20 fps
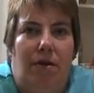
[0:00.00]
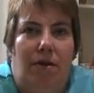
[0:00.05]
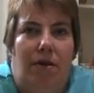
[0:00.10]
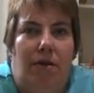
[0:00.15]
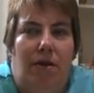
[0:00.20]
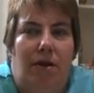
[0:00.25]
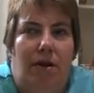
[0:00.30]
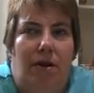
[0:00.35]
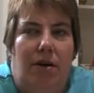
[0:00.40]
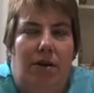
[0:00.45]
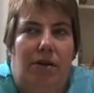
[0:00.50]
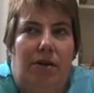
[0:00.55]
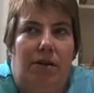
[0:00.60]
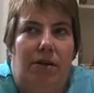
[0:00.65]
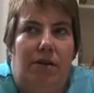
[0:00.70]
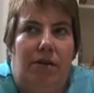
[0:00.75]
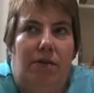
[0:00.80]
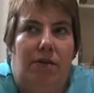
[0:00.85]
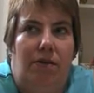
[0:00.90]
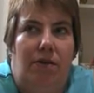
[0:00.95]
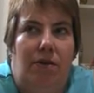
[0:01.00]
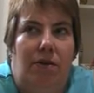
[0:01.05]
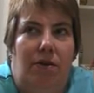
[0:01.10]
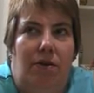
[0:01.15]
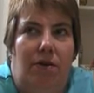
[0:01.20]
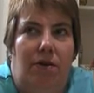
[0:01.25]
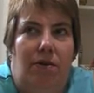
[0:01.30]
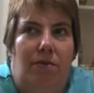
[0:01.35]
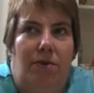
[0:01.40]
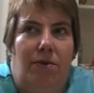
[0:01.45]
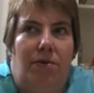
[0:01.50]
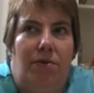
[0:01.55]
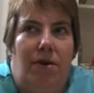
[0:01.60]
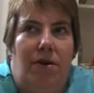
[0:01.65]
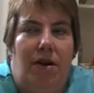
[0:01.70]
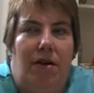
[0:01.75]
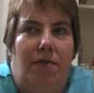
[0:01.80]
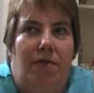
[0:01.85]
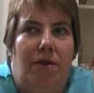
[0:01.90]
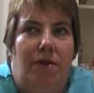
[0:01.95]
that are we going to
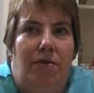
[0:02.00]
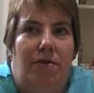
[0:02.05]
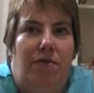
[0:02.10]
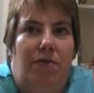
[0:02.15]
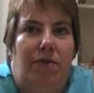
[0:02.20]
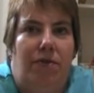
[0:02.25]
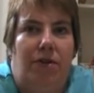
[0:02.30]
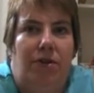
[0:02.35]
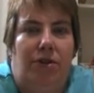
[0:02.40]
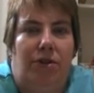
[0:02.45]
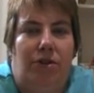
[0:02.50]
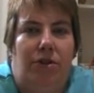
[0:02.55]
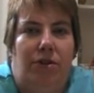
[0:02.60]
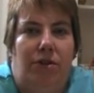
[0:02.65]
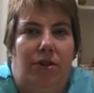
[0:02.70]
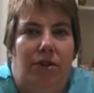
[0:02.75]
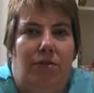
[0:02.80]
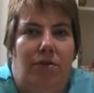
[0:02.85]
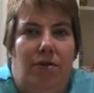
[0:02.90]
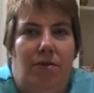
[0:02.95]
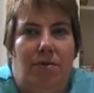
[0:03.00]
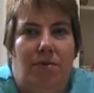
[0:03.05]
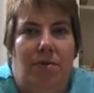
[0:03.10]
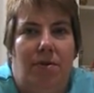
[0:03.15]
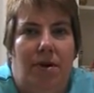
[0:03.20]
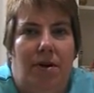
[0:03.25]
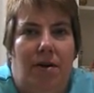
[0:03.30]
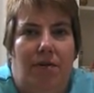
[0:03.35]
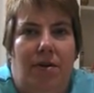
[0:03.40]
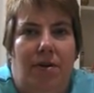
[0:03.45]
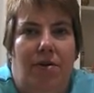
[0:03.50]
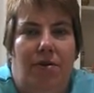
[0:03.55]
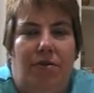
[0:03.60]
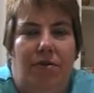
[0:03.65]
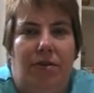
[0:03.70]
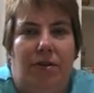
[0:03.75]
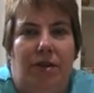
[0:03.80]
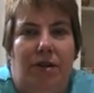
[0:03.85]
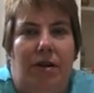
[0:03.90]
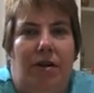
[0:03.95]
have enough, is Jersey going to have enough
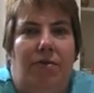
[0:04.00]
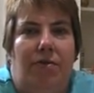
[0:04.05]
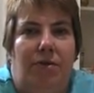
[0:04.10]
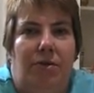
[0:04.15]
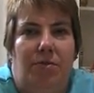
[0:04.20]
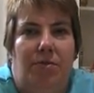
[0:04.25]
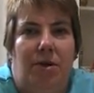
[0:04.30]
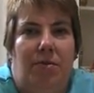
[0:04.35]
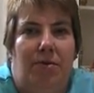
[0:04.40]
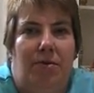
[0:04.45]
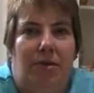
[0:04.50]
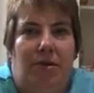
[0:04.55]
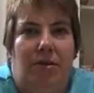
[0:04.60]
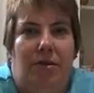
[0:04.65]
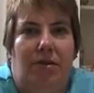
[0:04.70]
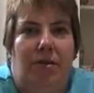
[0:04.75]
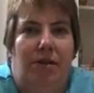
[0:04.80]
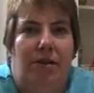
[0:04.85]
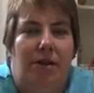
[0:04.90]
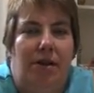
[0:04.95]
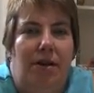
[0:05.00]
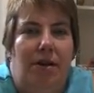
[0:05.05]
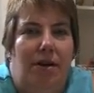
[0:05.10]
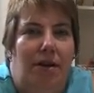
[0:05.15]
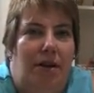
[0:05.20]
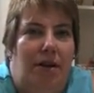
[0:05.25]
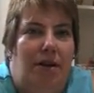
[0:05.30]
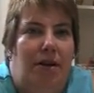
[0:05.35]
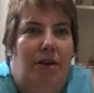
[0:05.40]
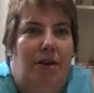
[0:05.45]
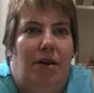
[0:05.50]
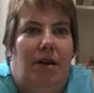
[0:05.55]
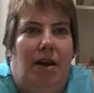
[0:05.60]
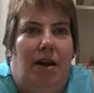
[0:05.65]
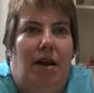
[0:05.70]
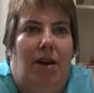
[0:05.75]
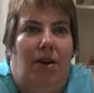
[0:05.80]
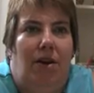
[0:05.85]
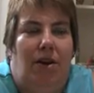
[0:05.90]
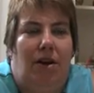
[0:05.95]
staff to be able to
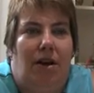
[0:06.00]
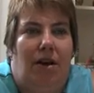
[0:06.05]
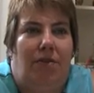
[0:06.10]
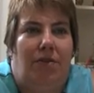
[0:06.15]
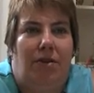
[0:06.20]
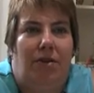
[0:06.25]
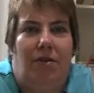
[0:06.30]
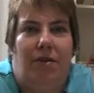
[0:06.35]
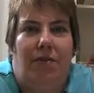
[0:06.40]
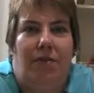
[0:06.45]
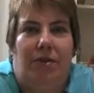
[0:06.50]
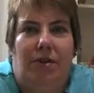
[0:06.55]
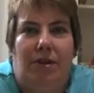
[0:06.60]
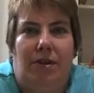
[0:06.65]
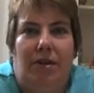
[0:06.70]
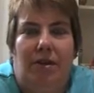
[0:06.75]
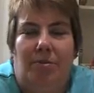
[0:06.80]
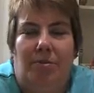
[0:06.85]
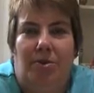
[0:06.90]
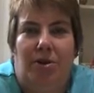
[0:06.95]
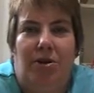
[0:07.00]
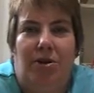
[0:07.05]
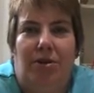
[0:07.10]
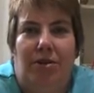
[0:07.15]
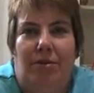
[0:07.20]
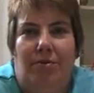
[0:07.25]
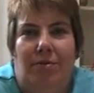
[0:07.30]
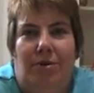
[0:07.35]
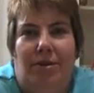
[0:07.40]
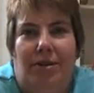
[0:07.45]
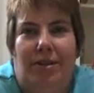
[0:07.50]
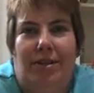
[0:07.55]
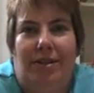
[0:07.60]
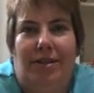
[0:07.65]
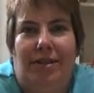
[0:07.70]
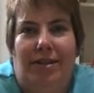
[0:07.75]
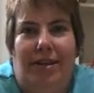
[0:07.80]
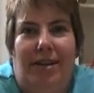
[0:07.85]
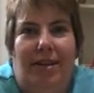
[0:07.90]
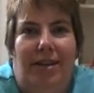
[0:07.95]
look after every single person that wants to
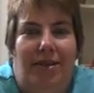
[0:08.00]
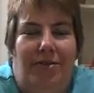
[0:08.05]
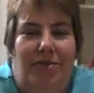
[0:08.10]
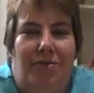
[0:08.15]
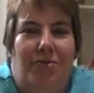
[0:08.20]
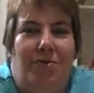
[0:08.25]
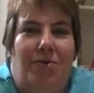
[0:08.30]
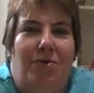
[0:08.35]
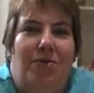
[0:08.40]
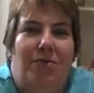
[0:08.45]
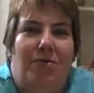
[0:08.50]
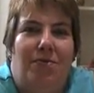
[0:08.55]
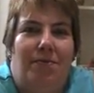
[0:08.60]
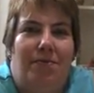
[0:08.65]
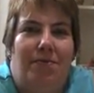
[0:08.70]
stay in their own home?